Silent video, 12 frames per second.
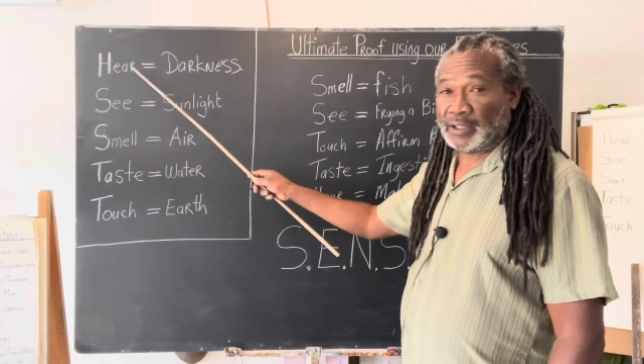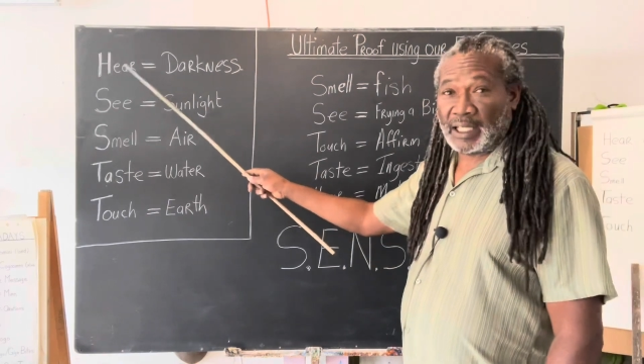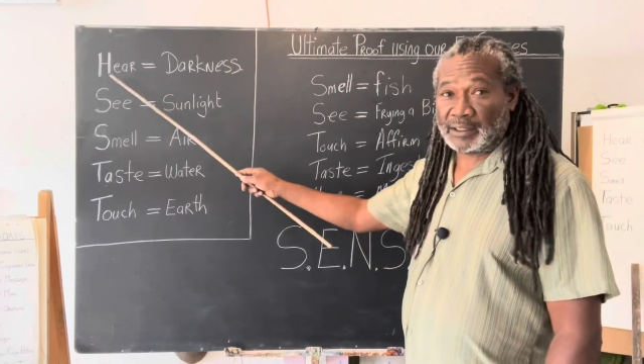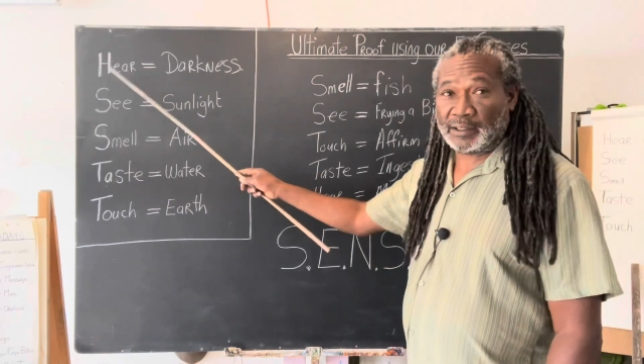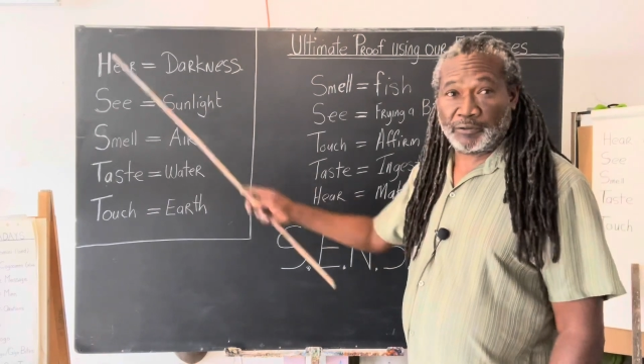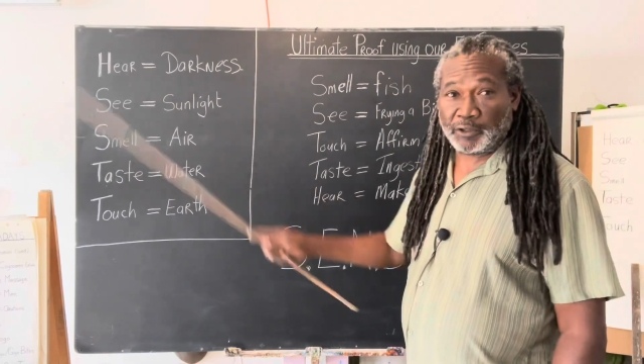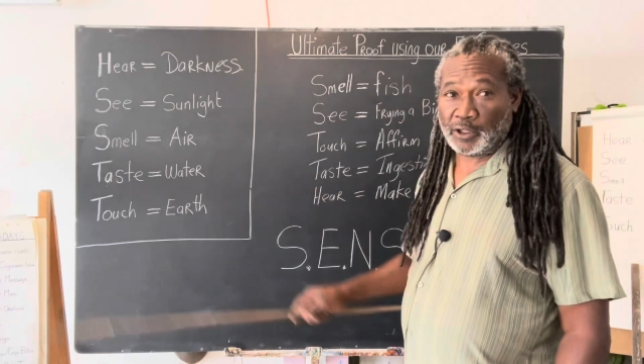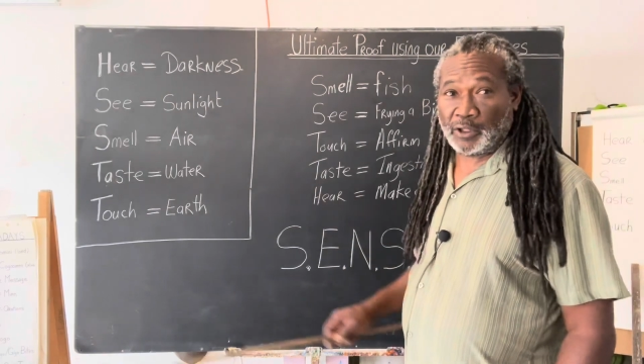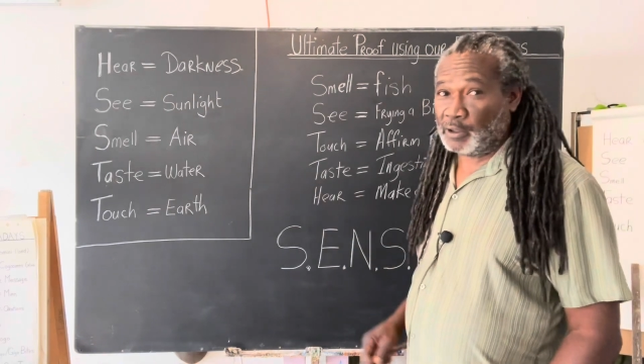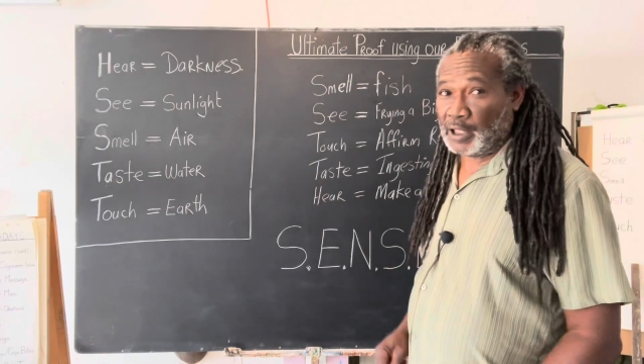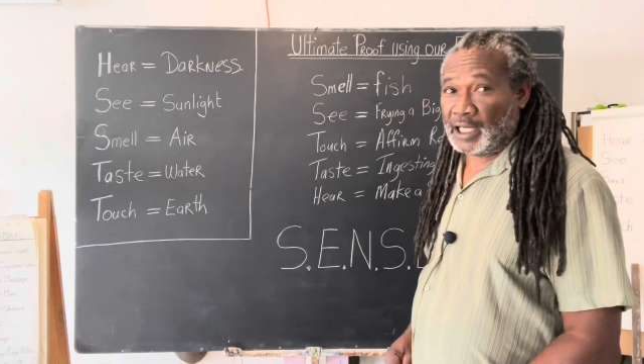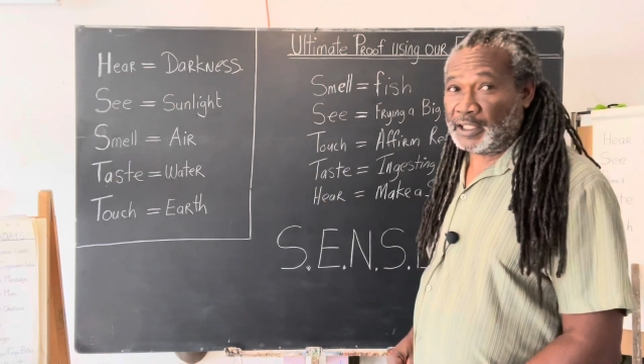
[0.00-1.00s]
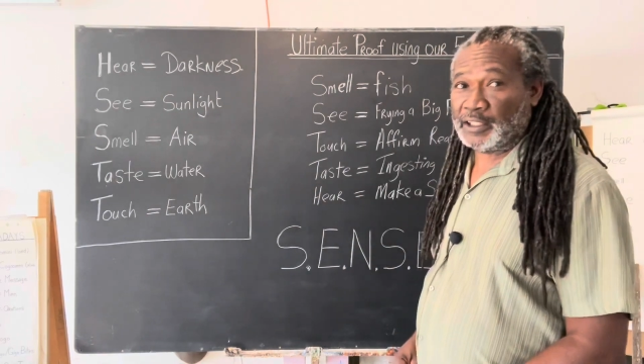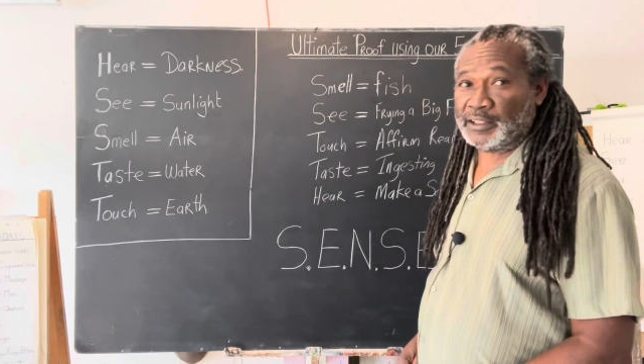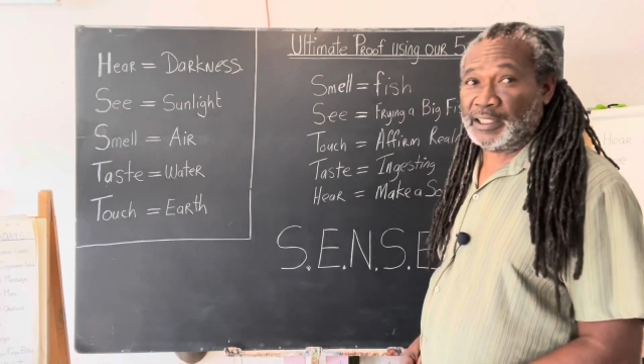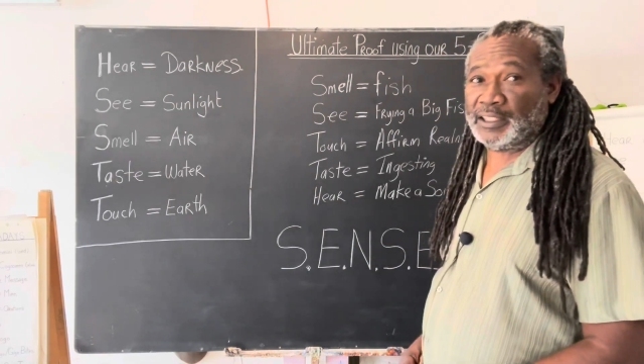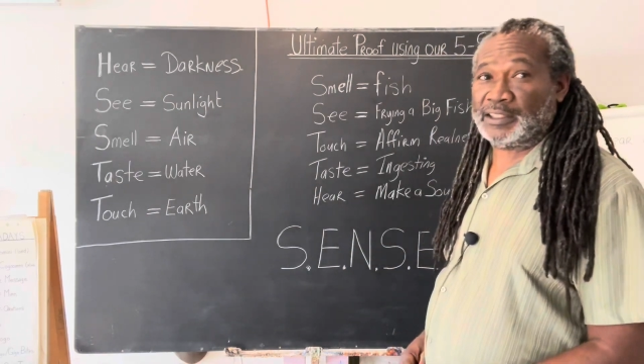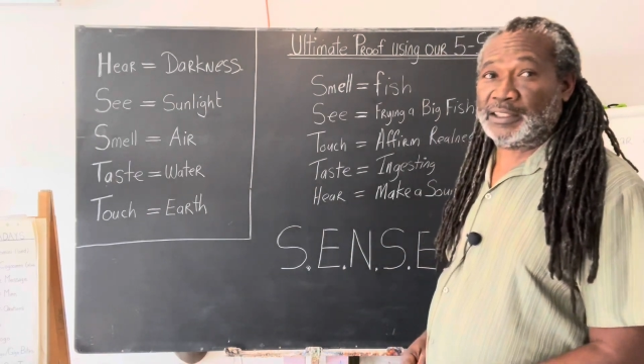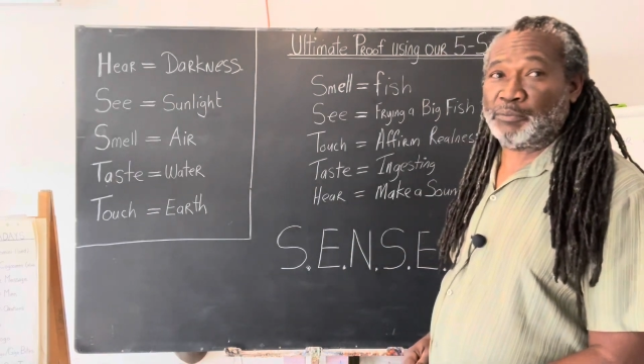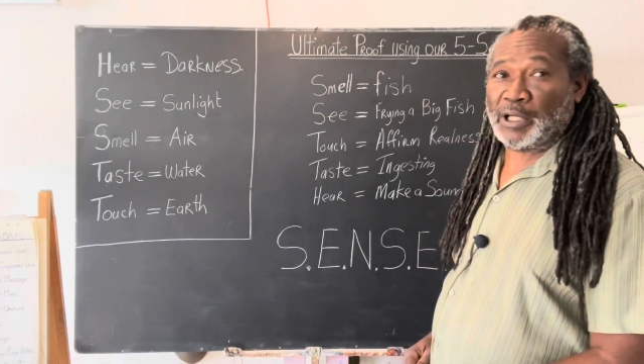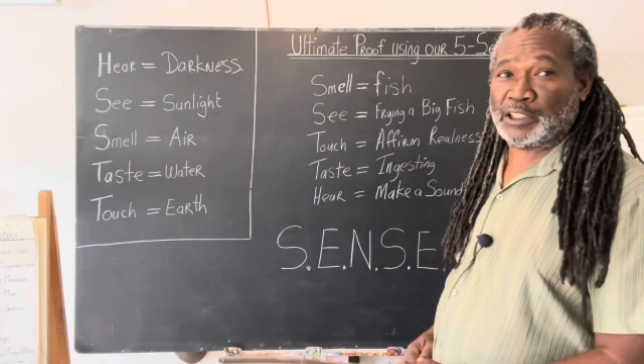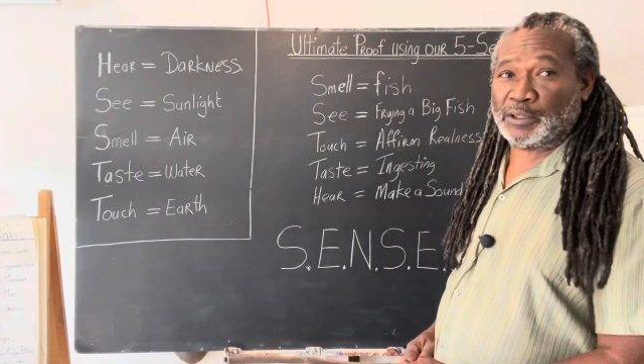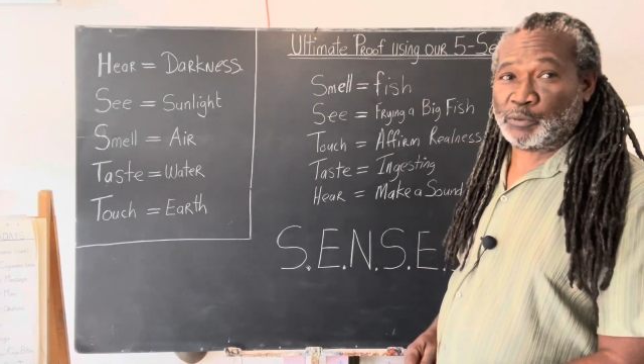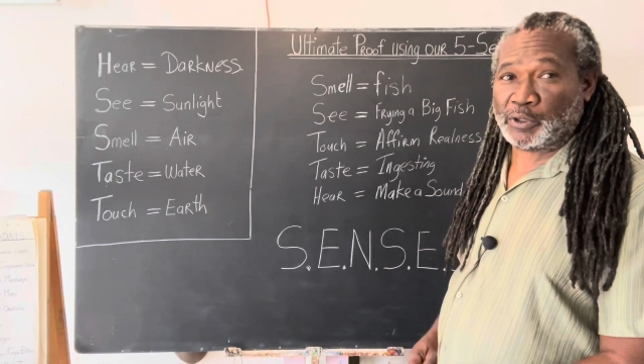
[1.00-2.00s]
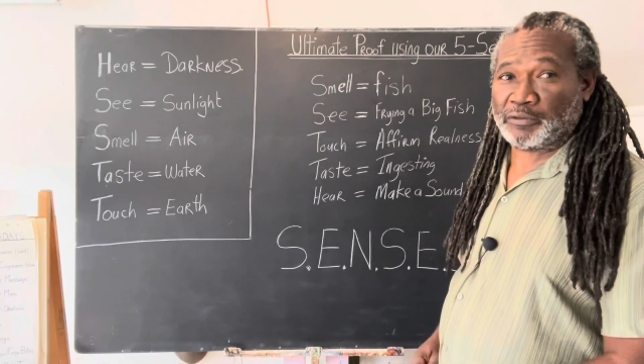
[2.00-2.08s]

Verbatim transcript: that's if you don't know how your senses match up with the